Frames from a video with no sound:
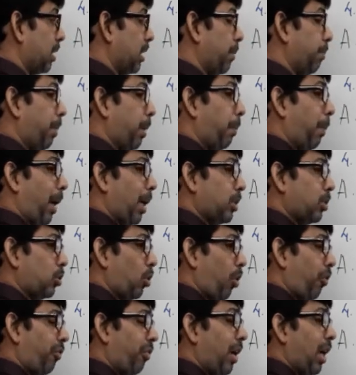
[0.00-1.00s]
Simple past
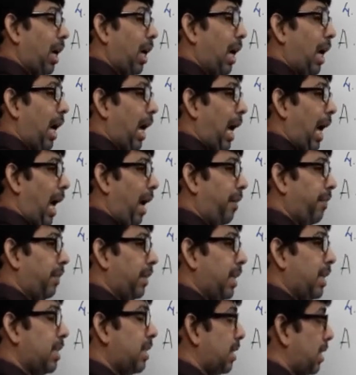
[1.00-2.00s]
of
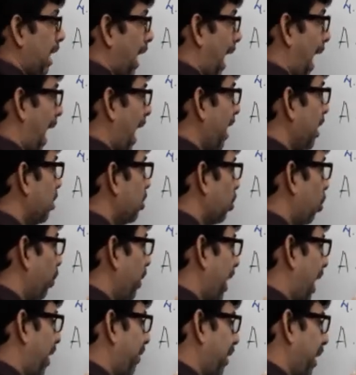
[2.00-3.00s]
have is had. So
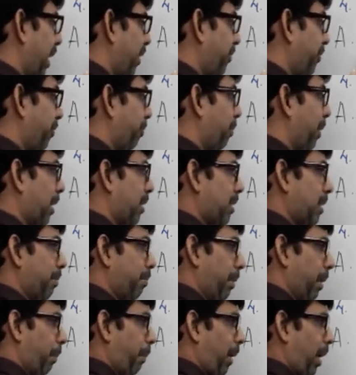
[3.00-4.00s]
we have if plus
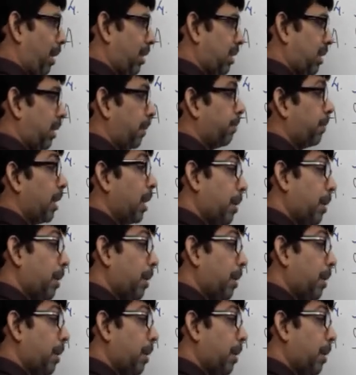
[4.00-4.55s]
simple past